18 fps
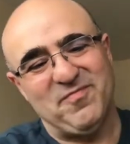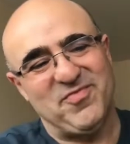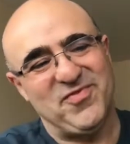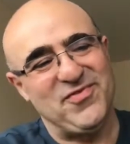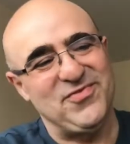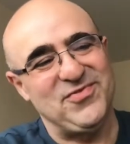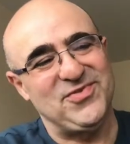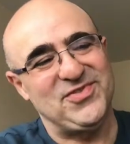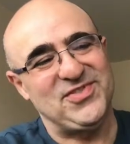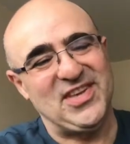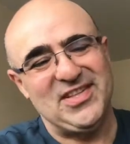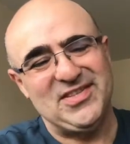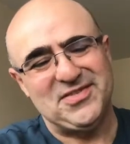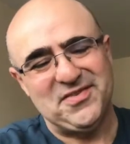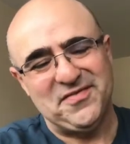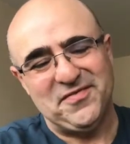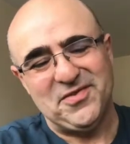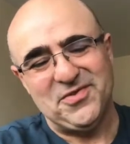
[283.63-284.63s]
Bruce,
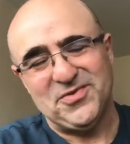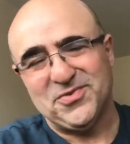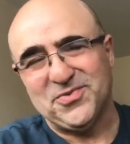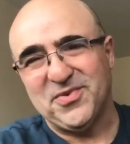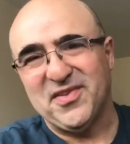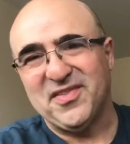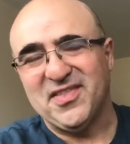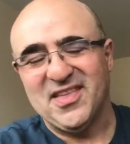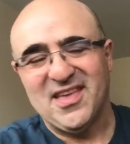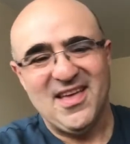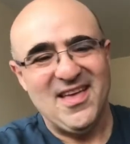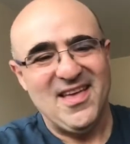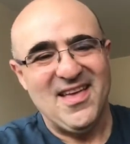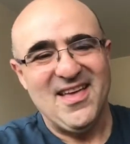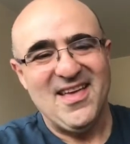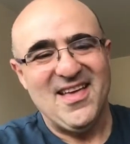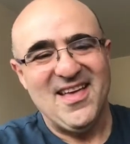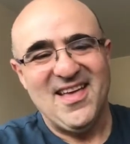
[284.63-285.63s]
interviews with
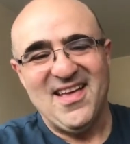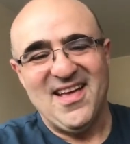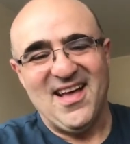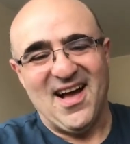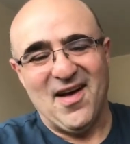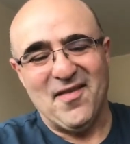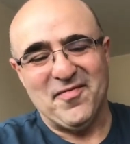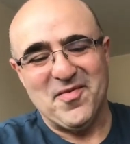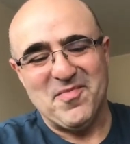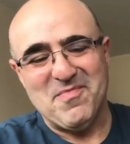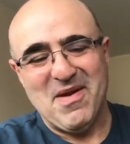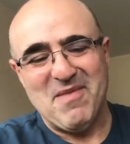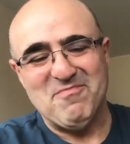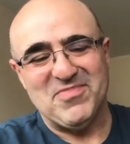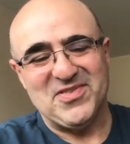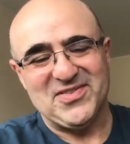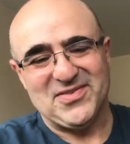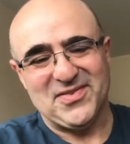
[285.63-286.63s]
other
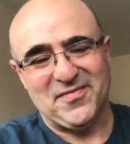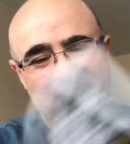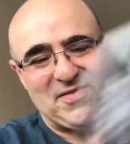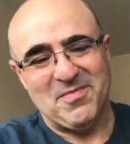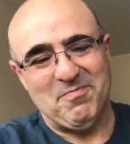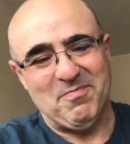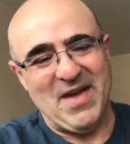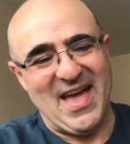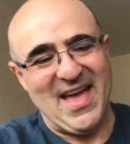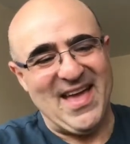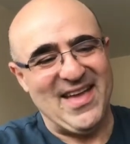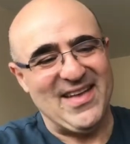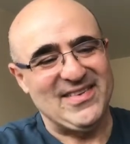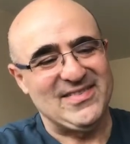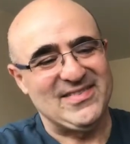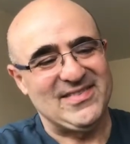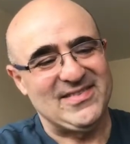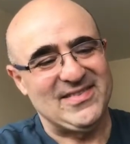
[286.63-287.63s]
members of the
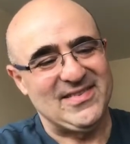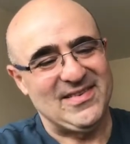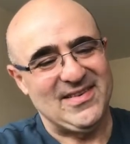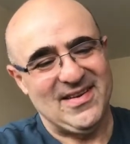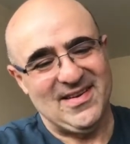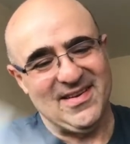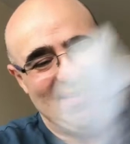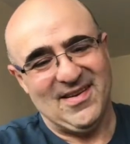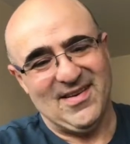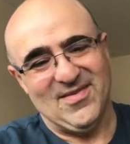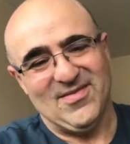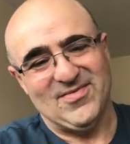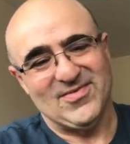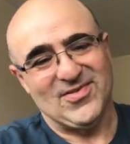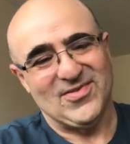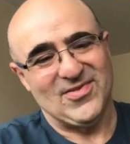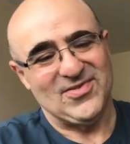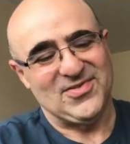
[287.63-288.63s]
band. Oh
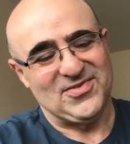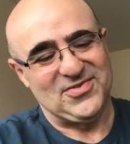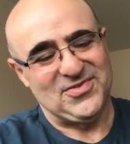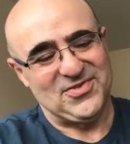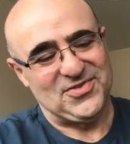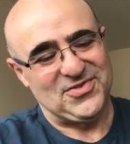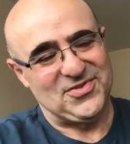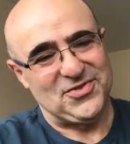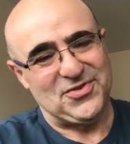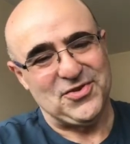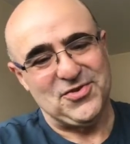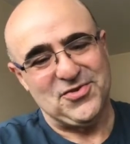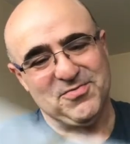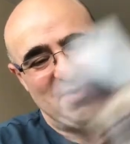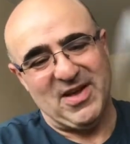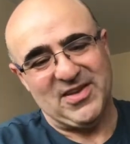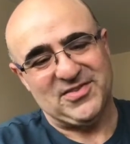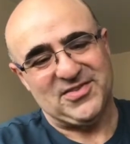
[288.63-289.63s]
God, just too
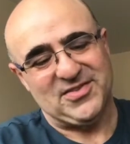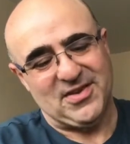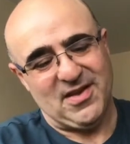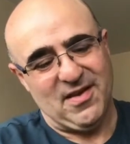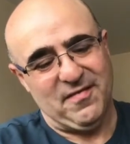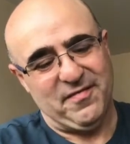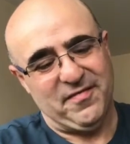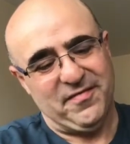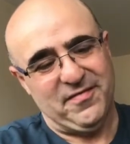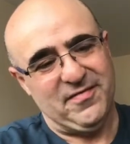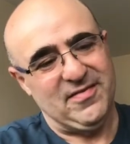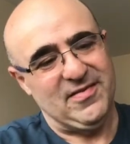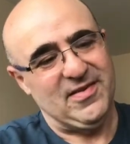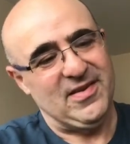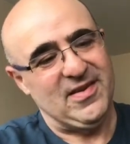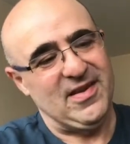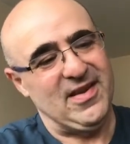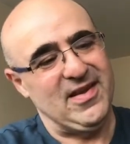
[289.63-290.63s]
much stuff.
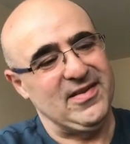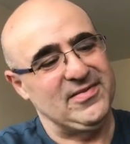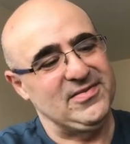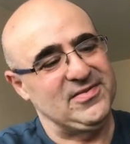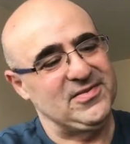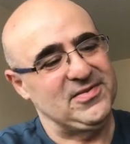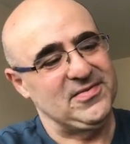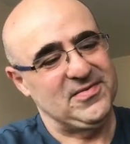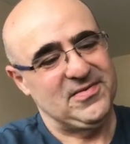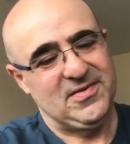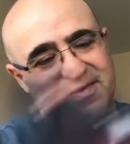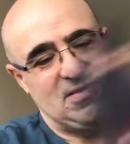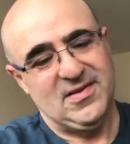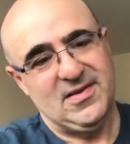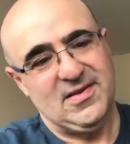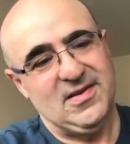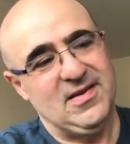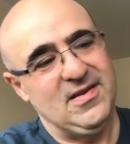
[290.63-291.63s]
And
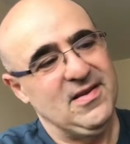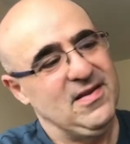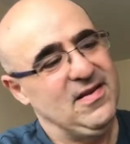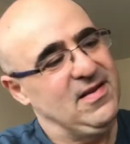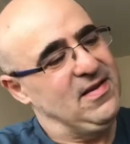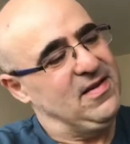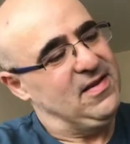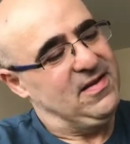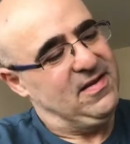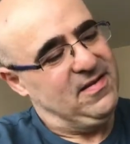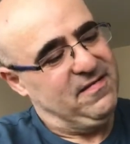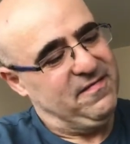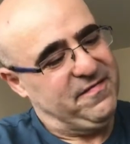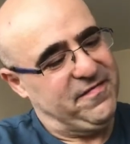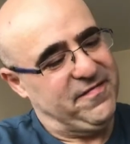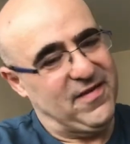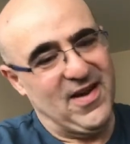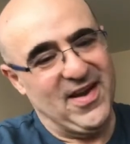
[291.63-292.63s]

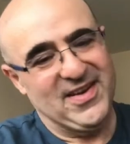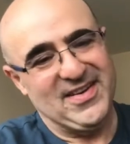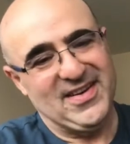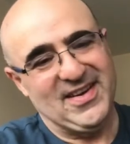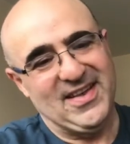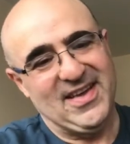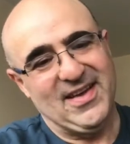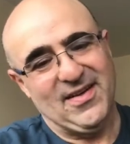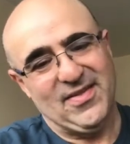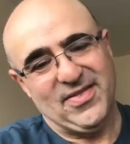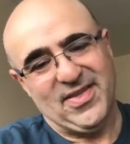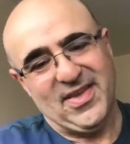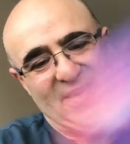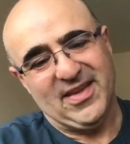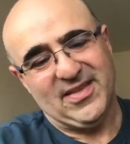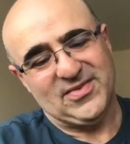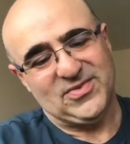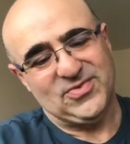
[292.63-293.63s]
finally, I
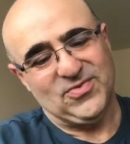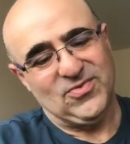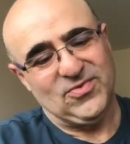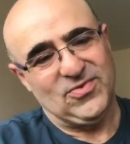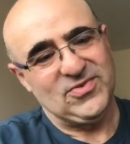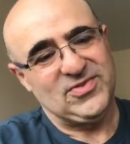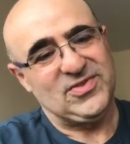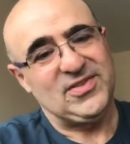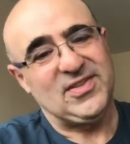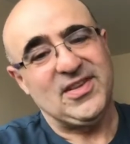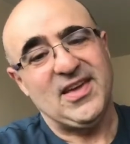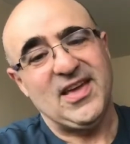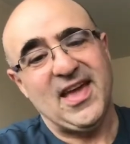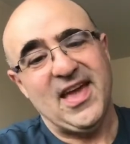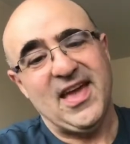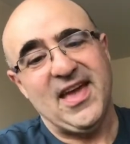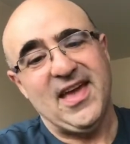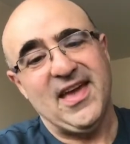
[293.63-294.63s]
think towards the
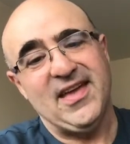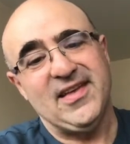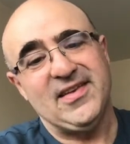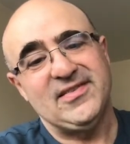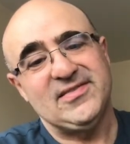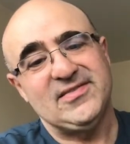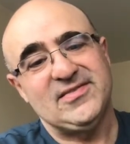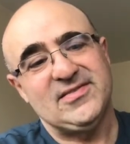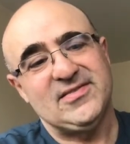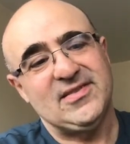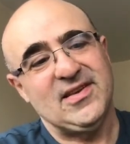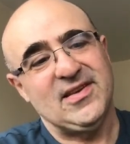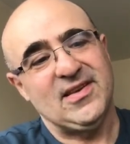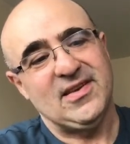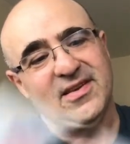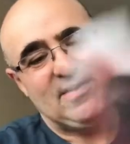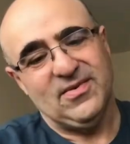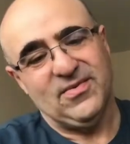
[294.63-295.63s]
end,
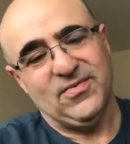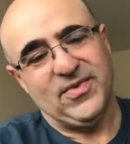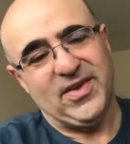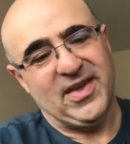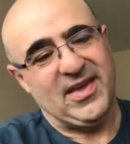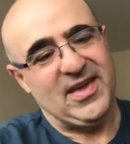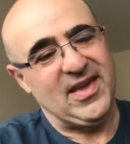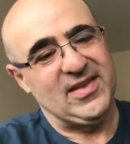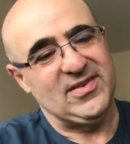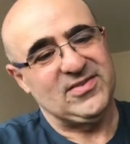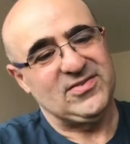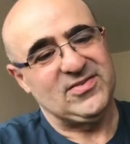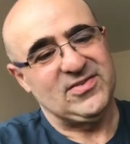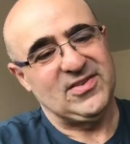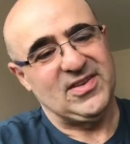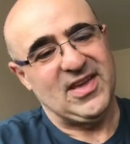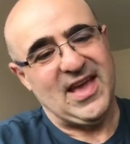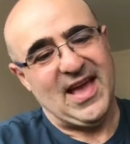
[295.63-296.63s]
we get to
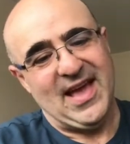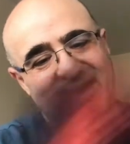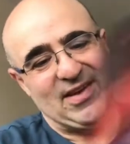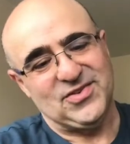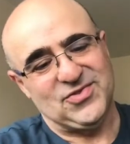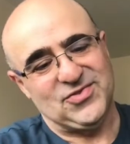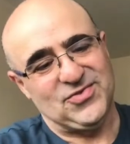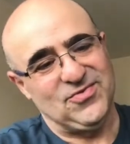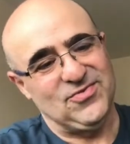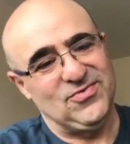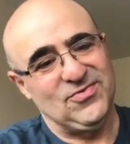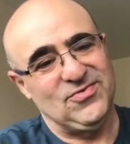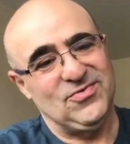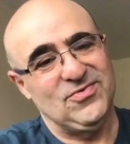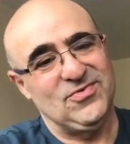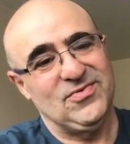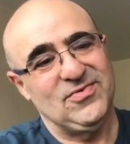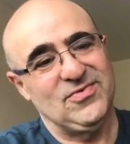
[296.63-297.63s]
the
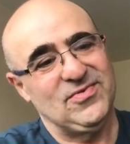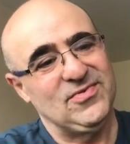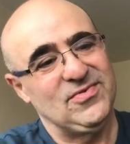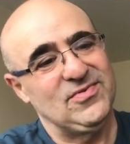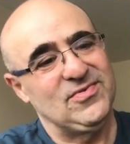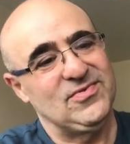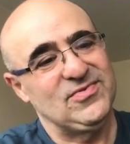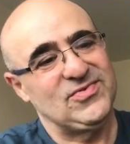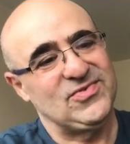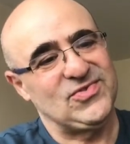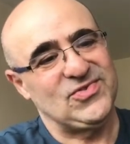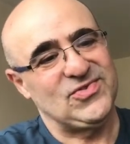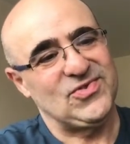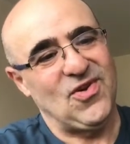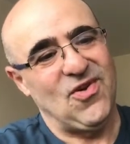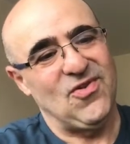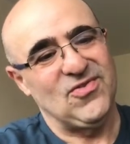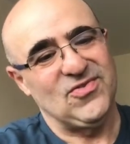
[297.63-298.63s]
actual
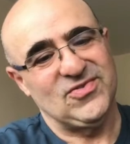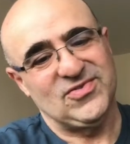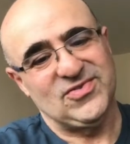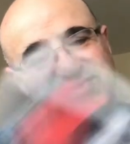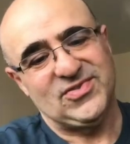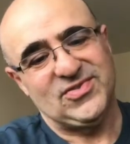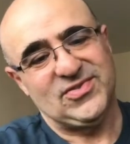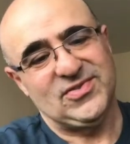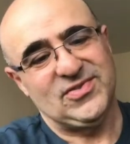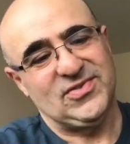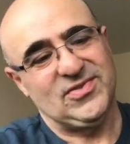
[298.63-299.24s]
songs.